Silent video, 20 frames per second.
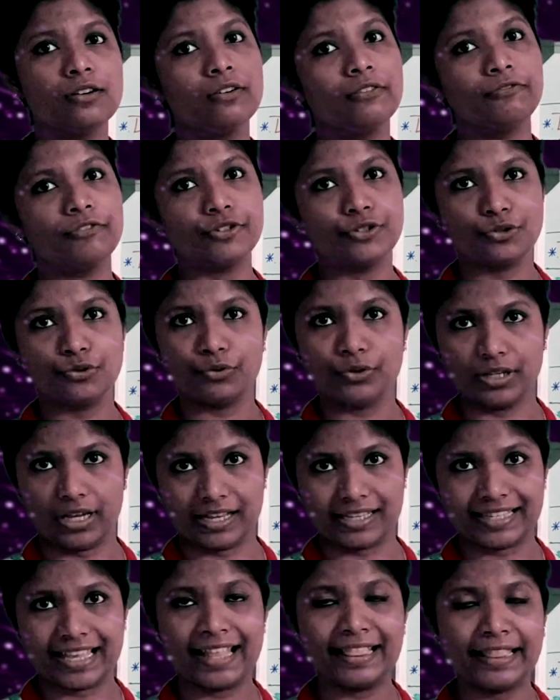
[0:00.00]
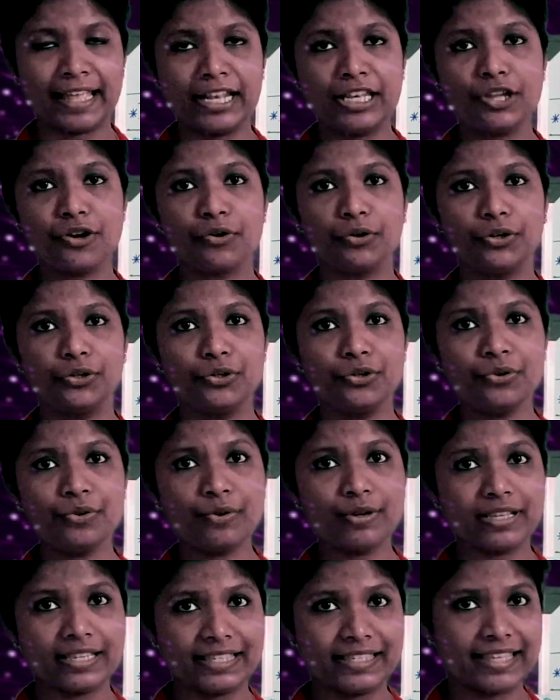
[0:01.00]
For 2 years, and then you're going to
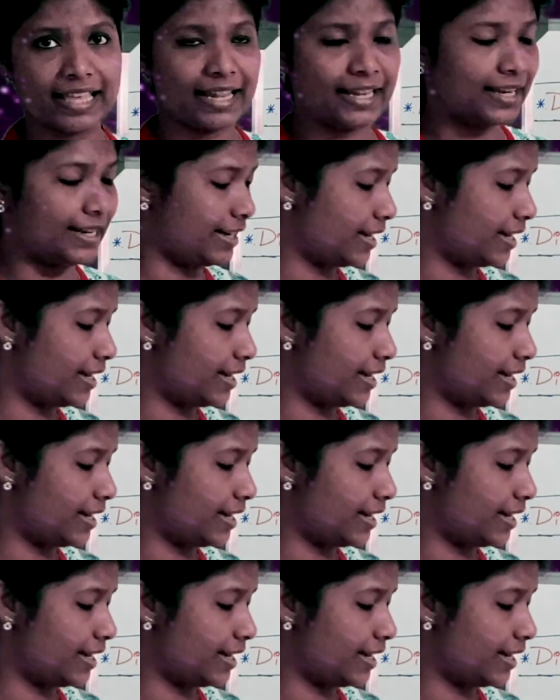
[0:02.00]
sell it.